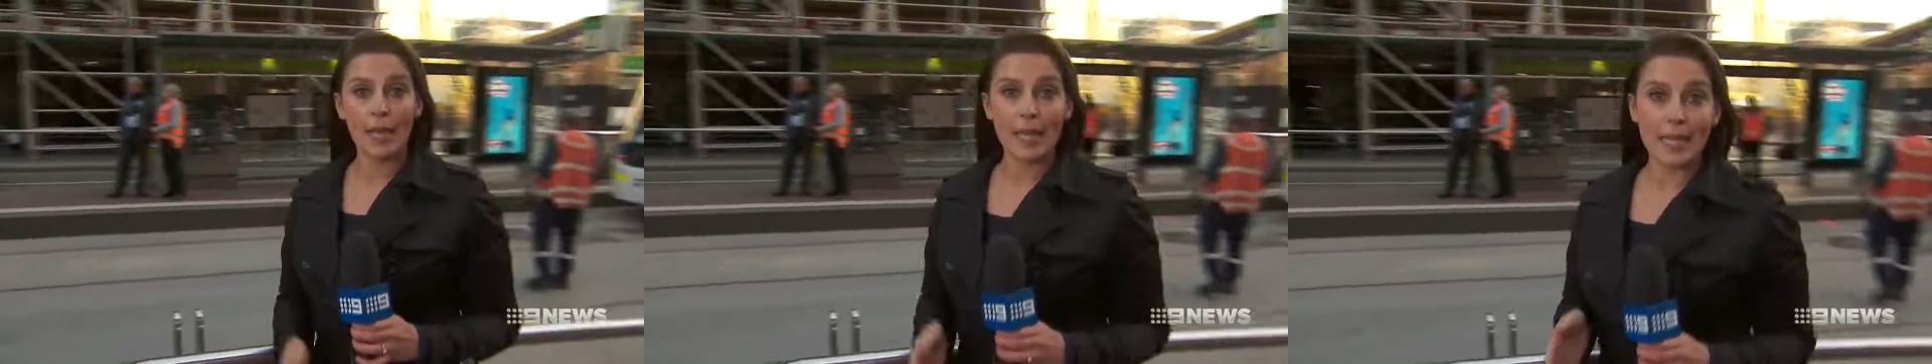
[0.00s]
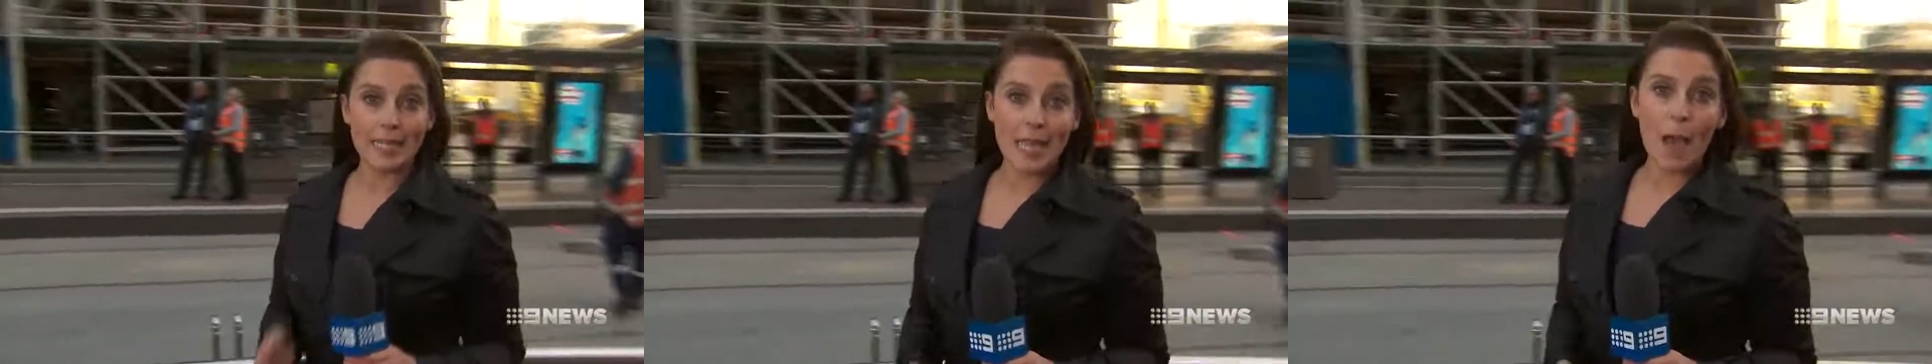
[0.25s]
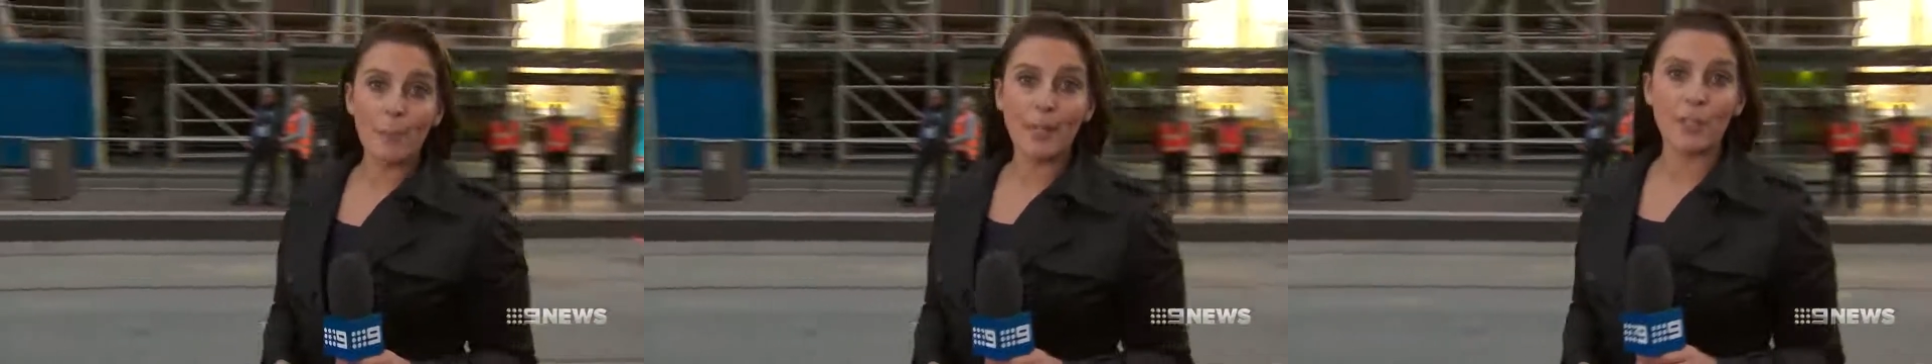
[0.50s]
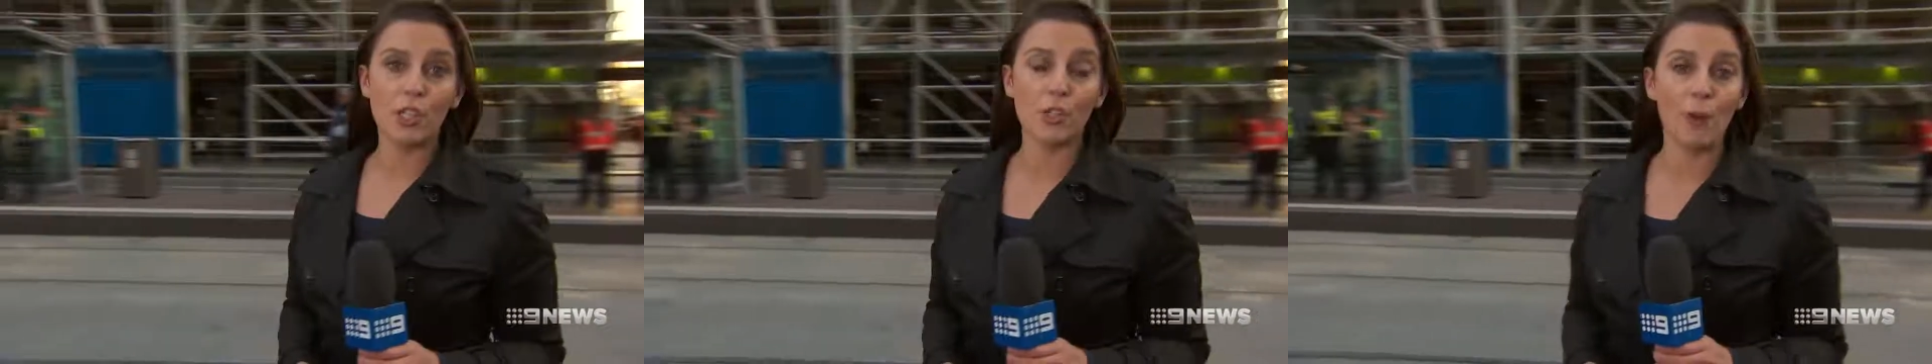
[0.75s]

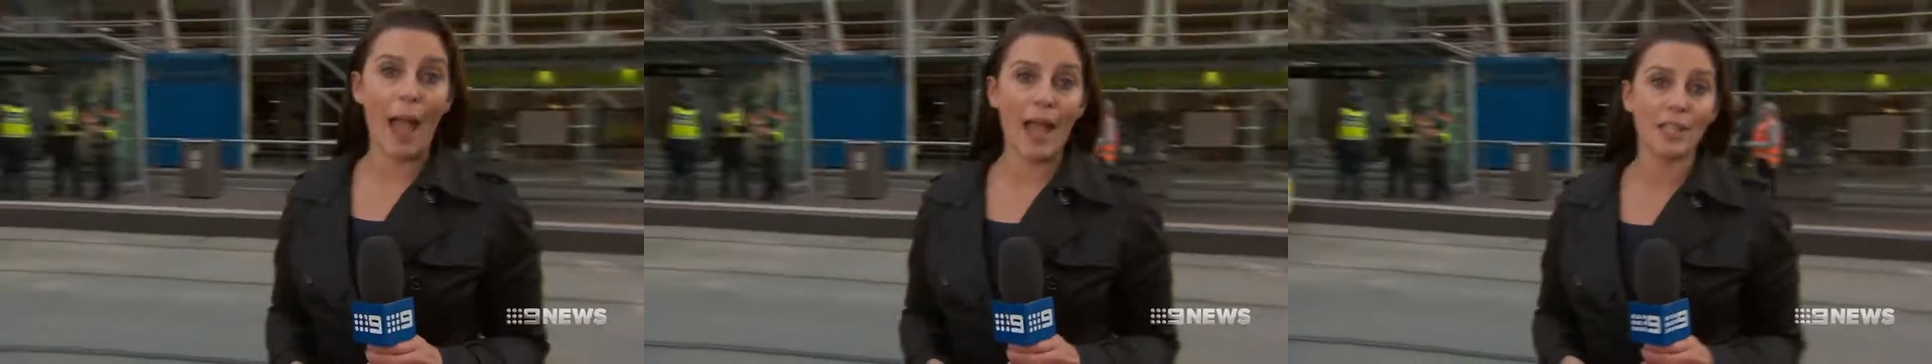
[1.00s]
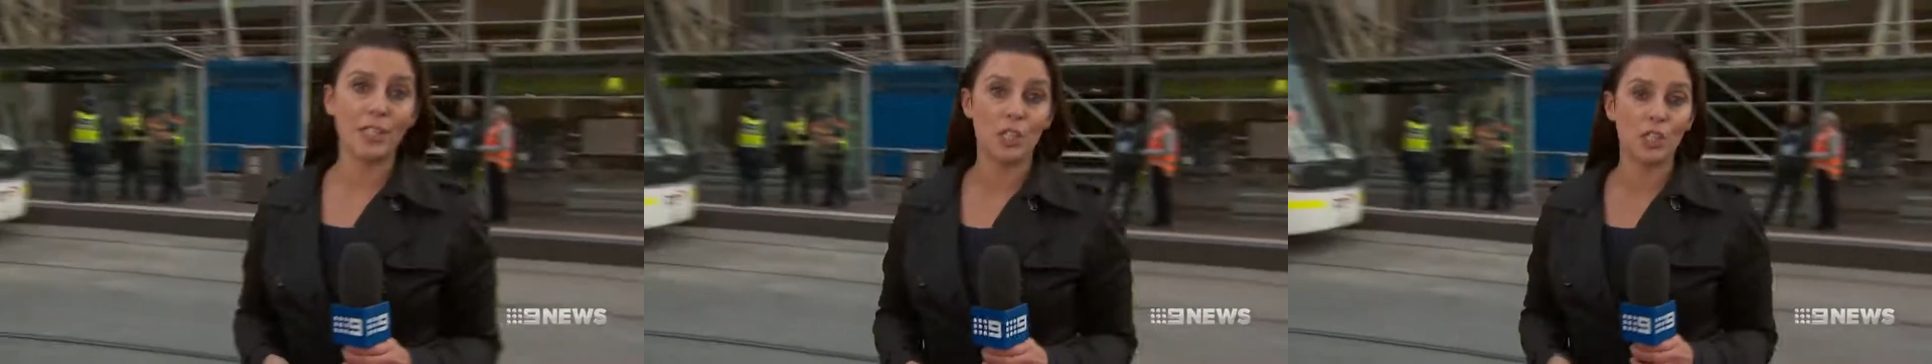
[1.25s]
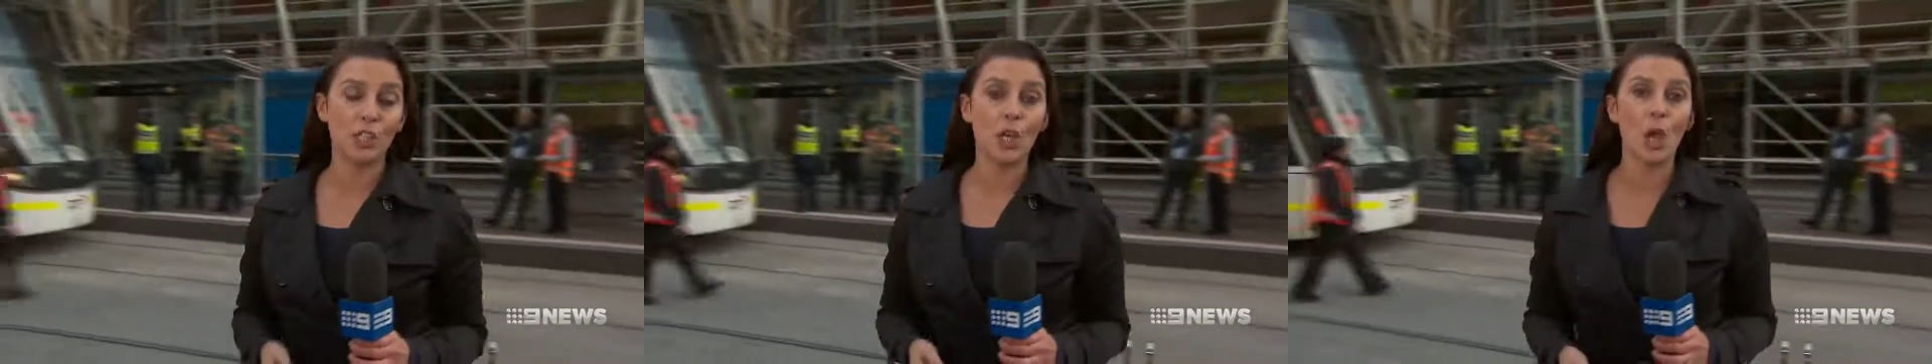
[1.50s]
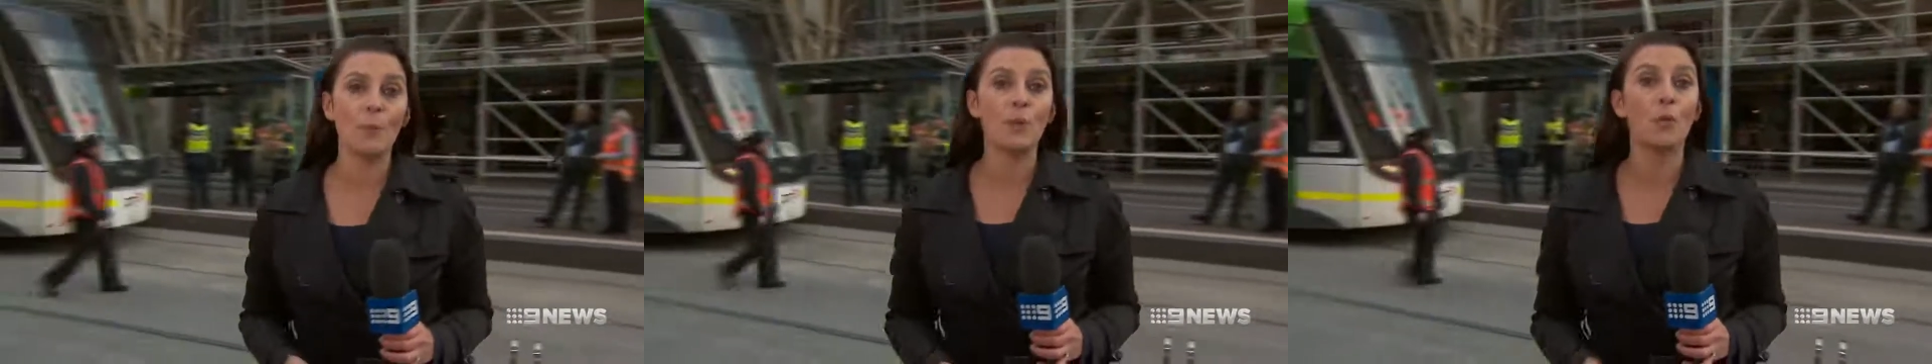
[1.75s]
examining the tracks to
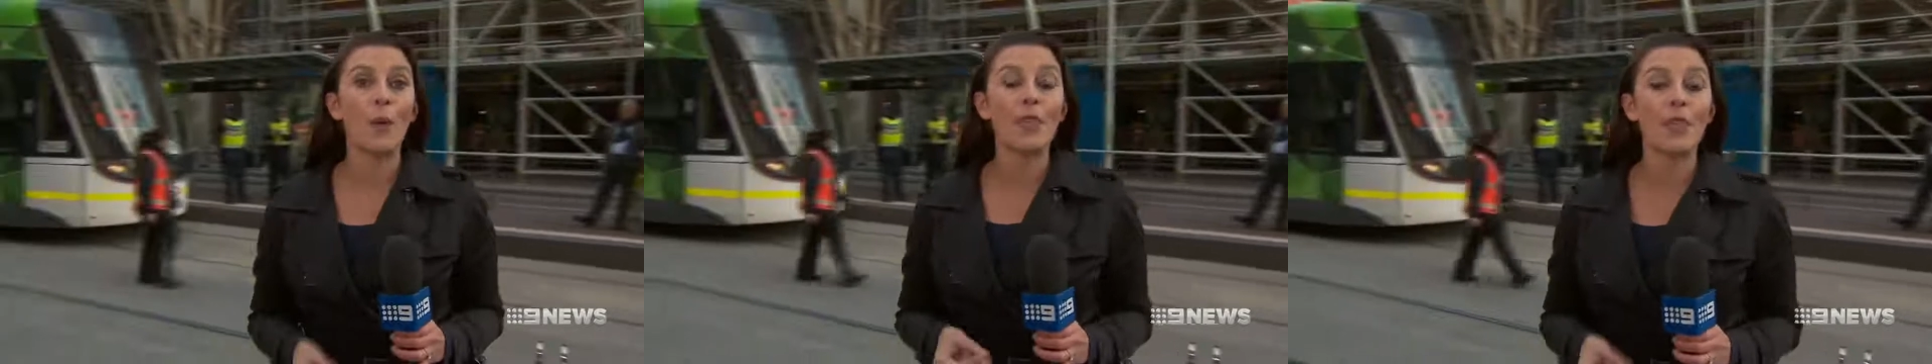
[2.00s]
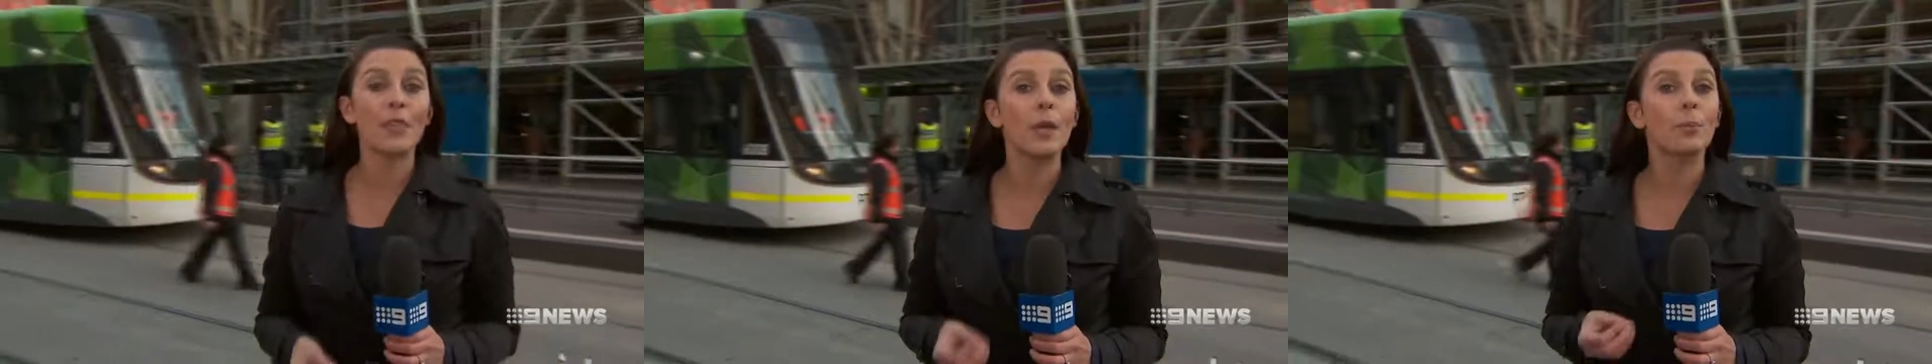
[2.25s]
determine whether the